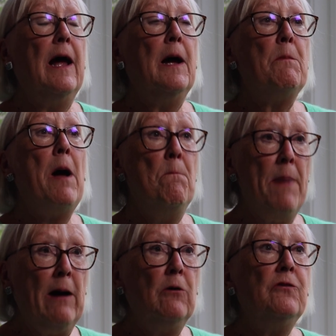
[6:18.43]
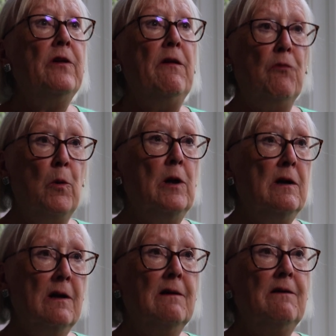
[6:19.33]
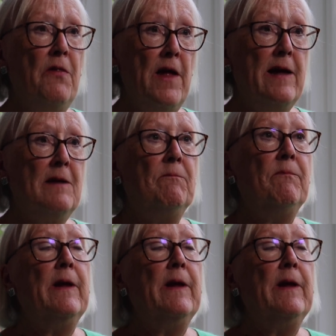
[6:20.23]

about his work there.